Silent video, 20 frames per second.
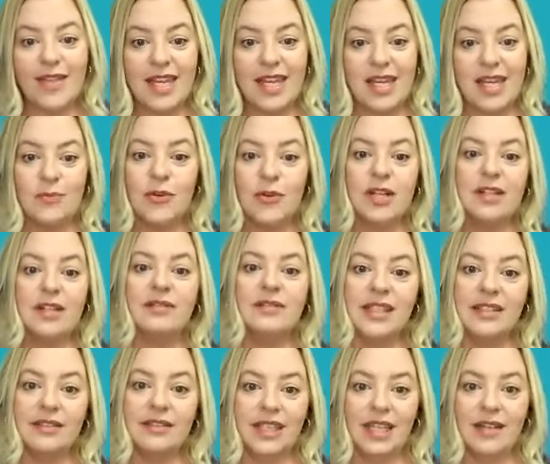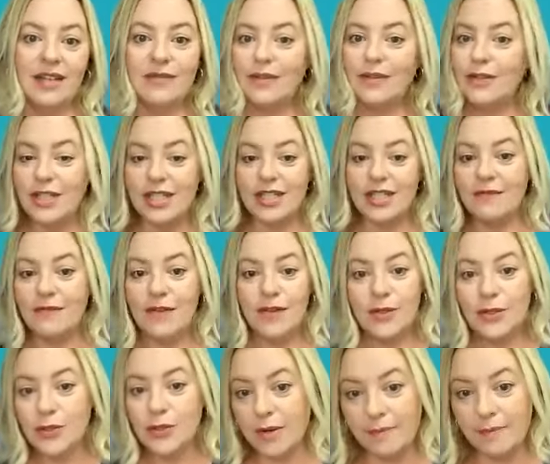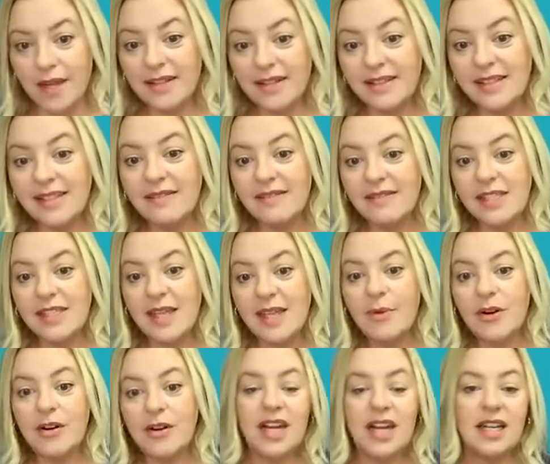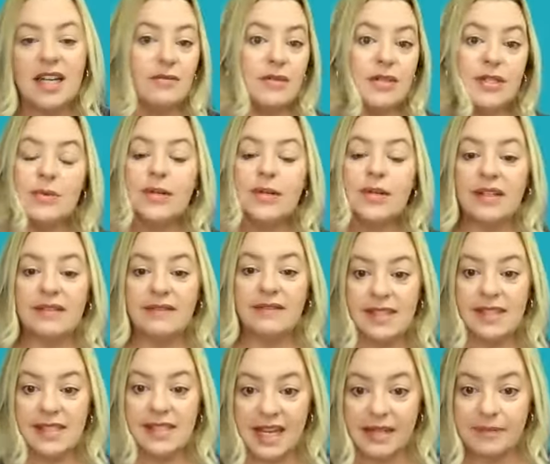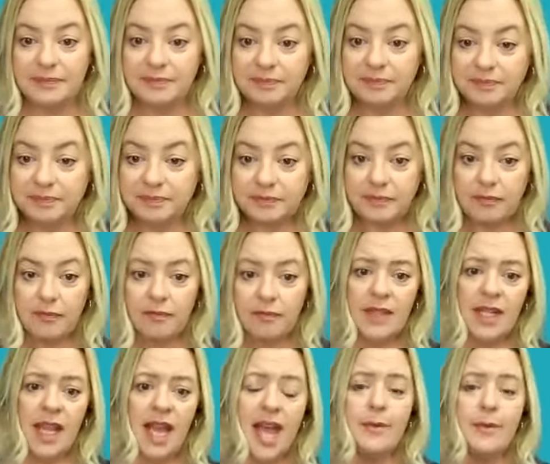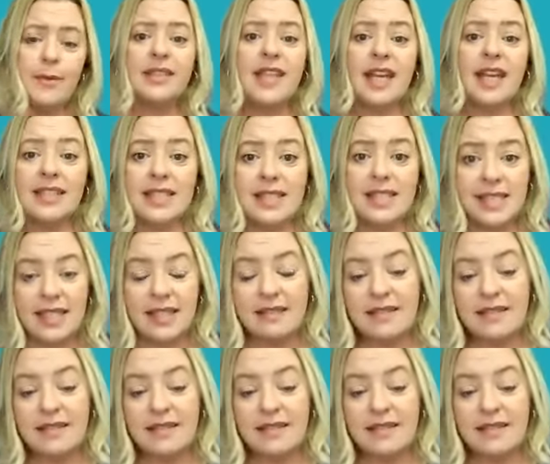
they can work legally for just a few short months in the summer at a resort in the state. I would like to see